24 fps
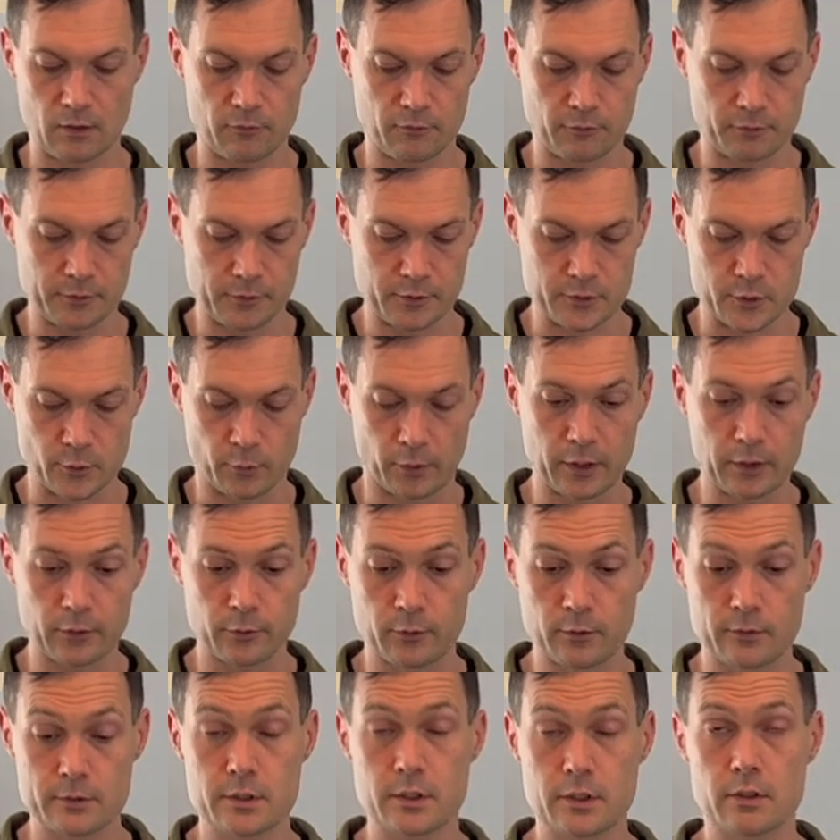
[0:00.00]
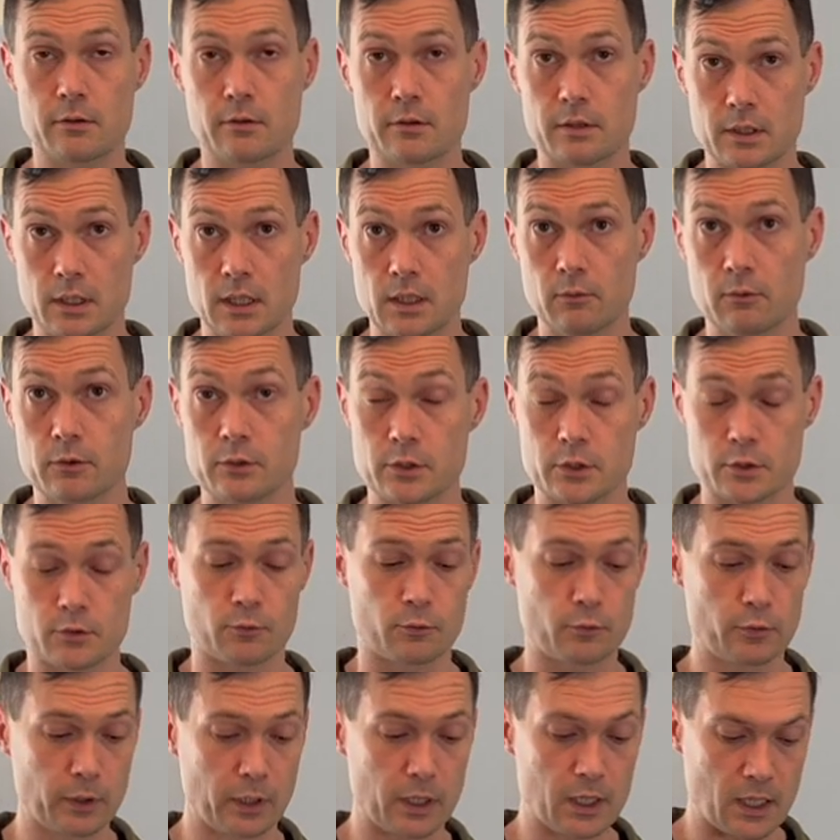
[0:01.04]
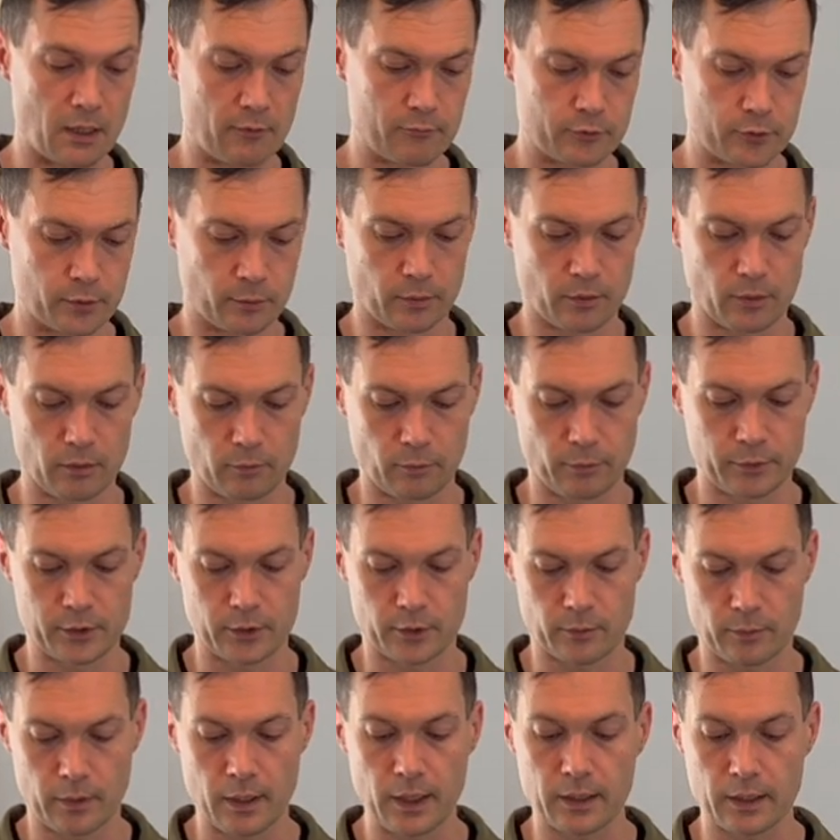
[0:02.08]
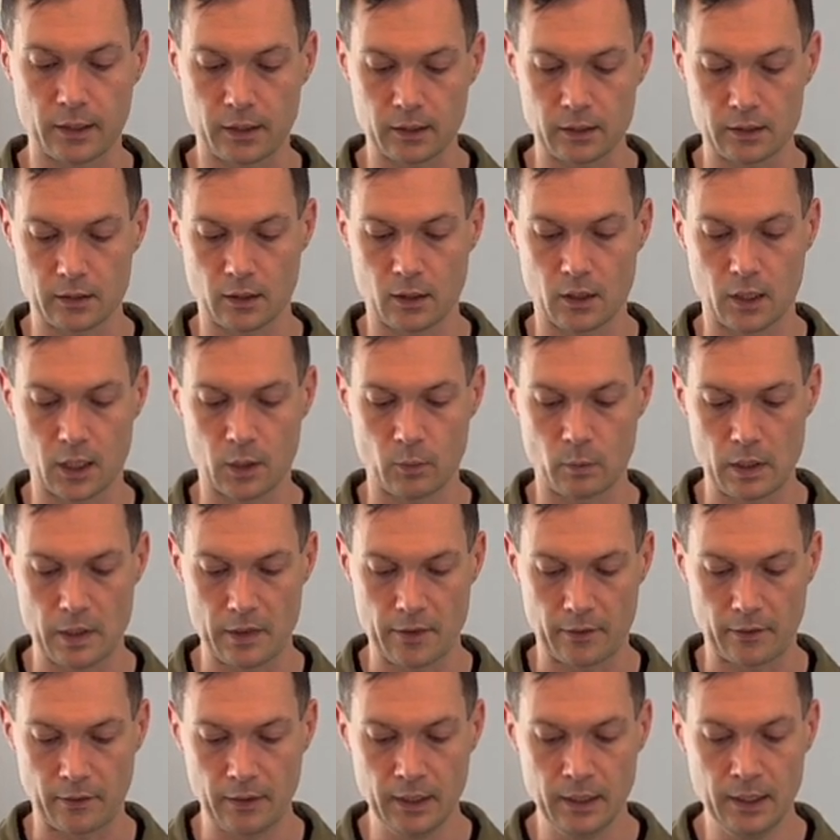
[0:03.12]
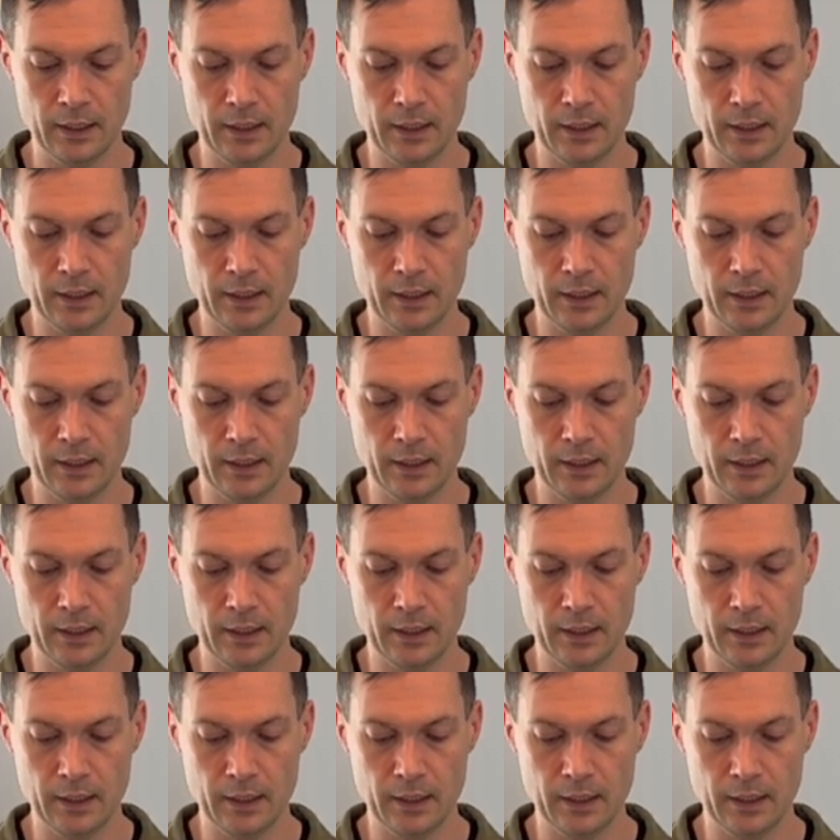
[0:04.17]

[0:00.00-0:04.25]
flows right through to your knee, which is really comfortable when you're riding in hot weather,